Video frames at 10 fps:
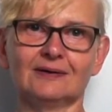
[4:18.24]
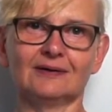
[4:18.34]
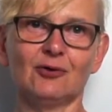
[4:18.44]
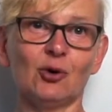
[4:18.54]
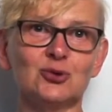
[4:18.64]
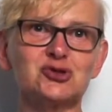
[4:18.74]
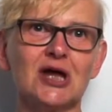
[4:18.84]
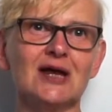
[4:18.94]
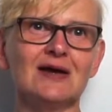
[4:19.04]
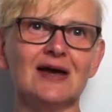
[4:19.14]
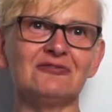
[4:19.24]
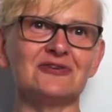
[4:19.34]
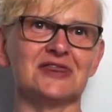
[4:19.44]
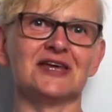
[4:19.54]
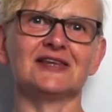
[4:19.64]
Almost
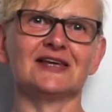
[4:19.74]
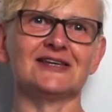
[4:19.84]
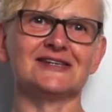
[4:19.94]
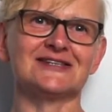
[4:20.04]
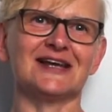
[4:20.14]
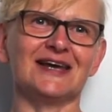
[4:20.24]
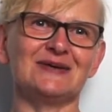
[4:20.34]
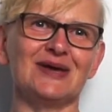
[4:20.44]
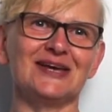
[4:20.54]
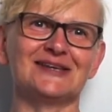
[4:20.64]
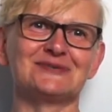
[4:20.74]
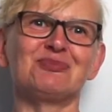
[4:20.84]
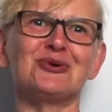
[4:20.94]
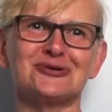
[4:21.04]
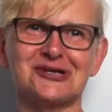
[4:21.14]
everything that is telling me it's
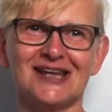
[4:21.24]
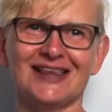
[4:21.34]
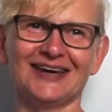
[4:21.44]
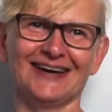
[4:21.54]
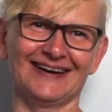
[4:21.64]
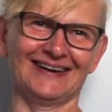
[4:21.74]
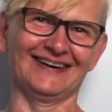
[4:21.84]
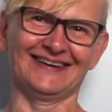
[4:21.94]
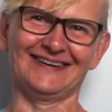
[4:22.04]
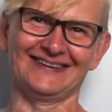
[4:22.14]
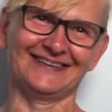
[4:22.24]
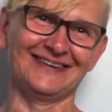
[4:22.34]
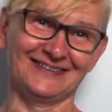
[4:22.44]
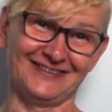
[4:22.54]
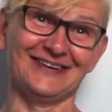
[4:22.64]
bullshit.
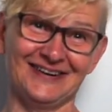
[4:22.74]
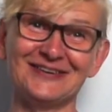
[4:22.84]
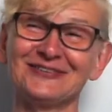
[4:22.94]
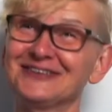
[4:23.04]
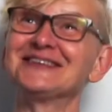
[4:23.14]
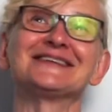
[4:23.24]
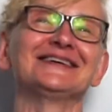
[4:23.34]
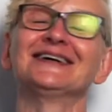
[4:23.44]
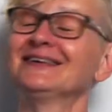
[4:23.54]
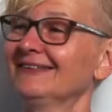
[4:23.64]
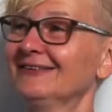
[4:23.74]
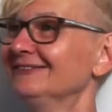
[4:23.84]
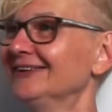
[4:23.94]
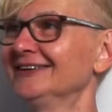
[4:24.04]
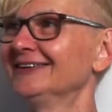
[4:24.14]
Kind of, it's like, oh
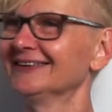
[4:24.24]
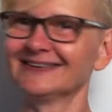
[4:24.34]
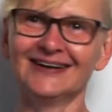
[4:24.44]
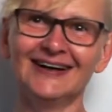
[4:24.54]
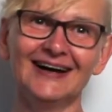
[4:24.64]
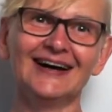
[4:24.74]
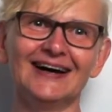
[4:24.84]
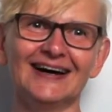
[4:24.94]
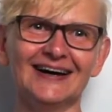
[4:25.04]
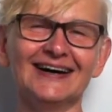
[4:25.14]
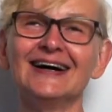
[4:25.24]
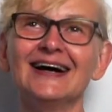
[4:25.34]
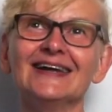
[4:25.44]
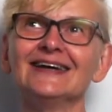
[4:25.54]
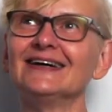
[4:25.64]
my God. And